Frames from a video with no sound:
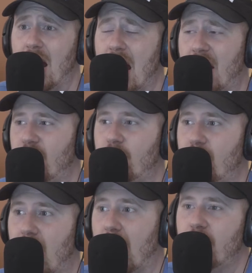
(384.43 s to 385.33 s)
I just,
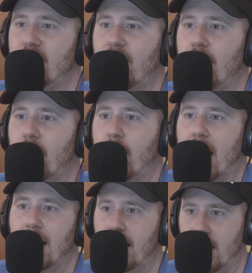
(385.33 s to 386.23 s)
I couldn't say no to
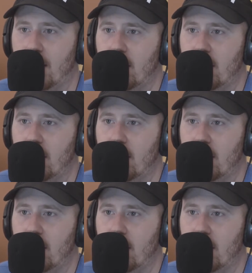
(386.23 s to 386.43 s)
anything.